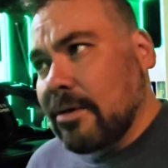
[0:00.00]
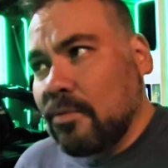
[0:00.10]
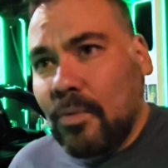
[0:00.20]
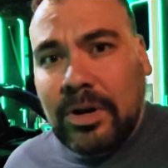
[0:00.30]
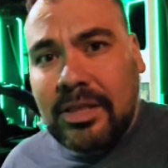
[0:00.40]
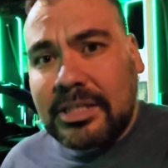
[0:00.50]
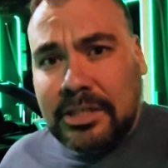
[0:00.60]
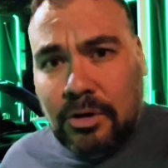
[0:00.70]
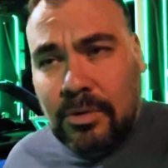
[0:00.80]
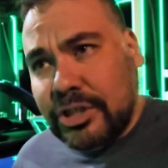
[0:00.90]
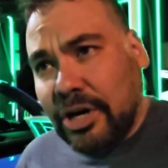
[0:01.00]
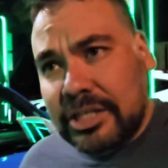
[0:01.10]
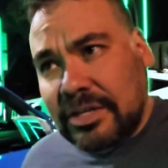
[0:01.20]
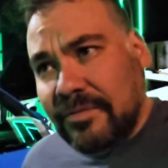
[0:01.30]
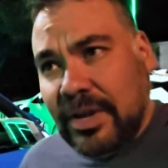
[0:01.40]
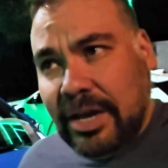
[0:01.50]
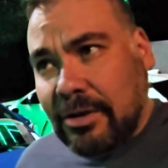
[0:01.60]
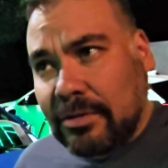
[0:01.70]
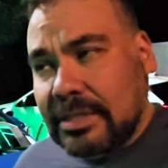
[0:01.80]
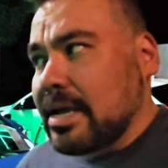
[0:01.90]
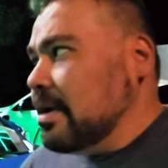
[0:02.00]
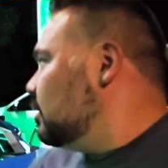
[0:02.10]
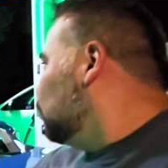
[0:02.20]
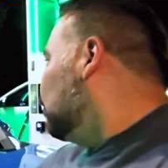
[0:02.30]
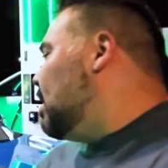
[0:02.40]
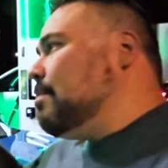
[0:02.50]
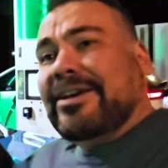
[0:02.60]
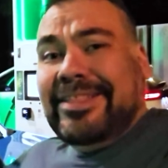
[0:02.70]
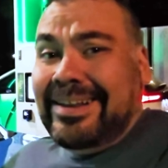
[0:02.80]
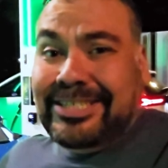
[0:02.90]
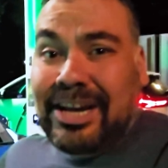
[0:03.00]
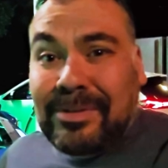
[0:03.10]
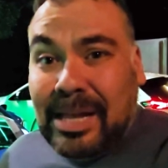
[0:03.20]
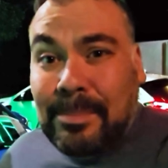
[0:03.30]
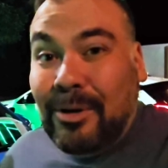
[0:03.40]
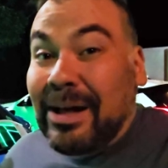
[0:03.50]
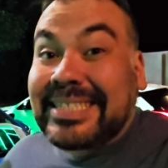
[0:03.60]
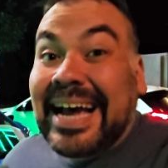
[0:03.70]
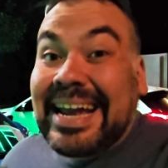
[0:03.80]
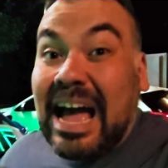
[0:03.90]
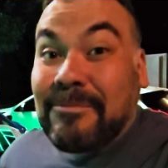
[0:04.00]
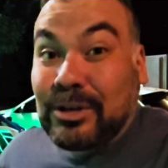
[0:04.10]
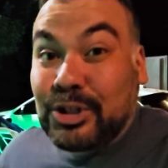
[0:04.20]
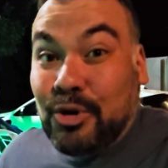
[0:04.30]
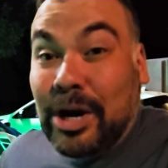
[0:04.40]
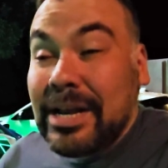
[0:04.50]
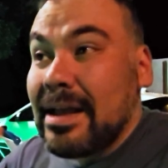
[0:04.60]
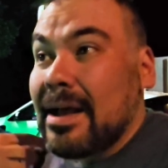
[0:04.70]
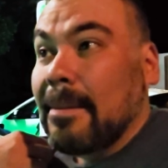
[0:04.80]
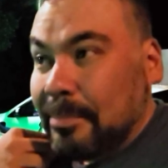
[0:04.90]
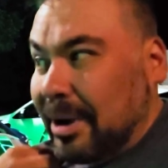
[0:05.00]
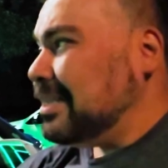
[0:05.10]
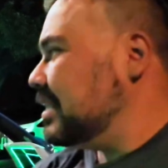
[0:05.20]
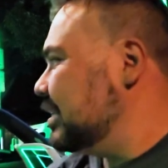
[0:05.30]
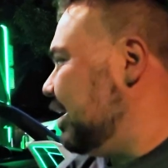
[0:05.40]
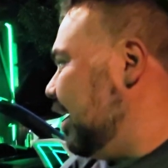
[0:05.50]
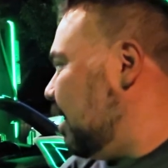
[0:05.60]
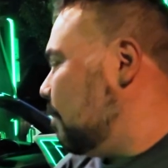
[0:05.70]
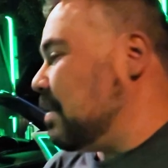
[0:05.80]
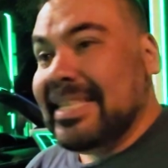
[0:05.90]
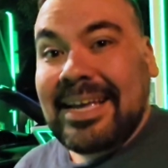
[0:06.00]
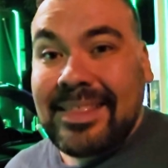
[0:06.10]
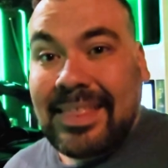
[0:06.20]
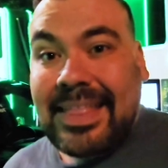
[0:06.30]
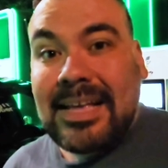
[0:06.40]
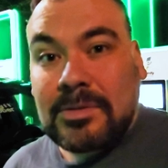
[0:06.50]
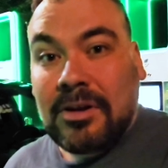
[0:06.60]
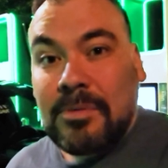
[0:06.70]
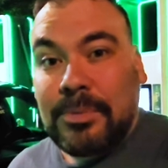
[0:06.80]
one of the slower charging vehicles, way better than the Chevrolet Bolt, I'll tell you that for sure. But um, at the end of the day, it's looking